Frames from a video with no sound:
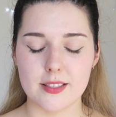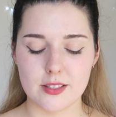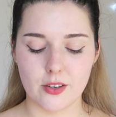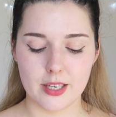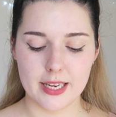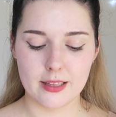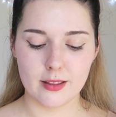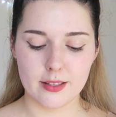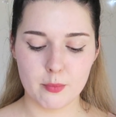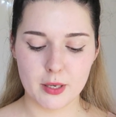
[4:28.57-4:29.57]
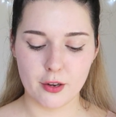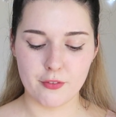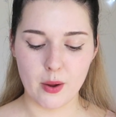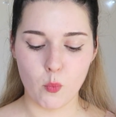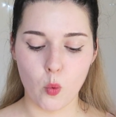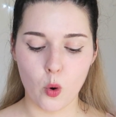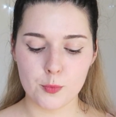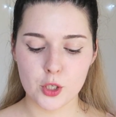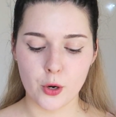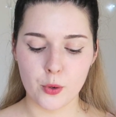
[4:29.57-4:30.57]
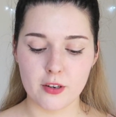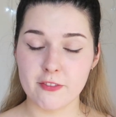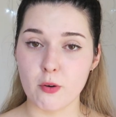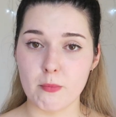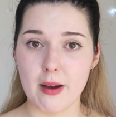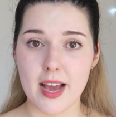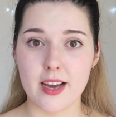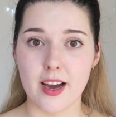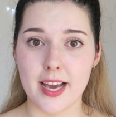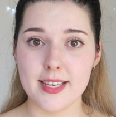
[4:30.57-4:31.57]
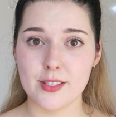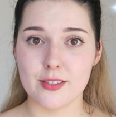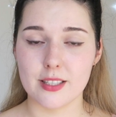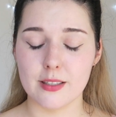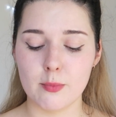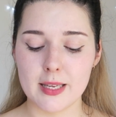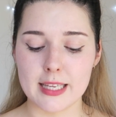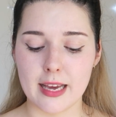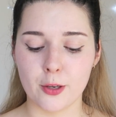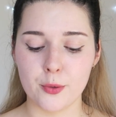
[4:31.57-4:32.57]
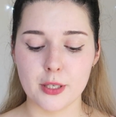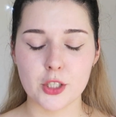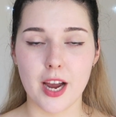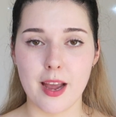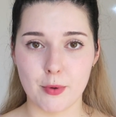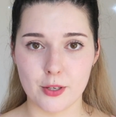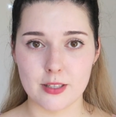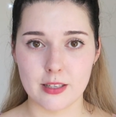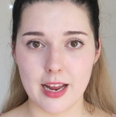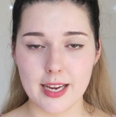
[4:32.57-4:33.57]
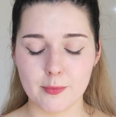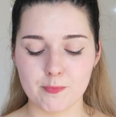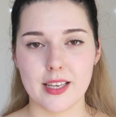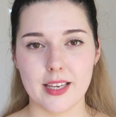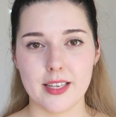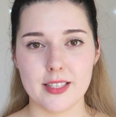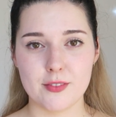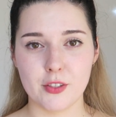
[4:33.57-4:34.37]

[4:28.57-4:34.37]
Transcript: It's got a little bit of a warm tone for my eyes, so it's a little bit yellow, which I personally like. It is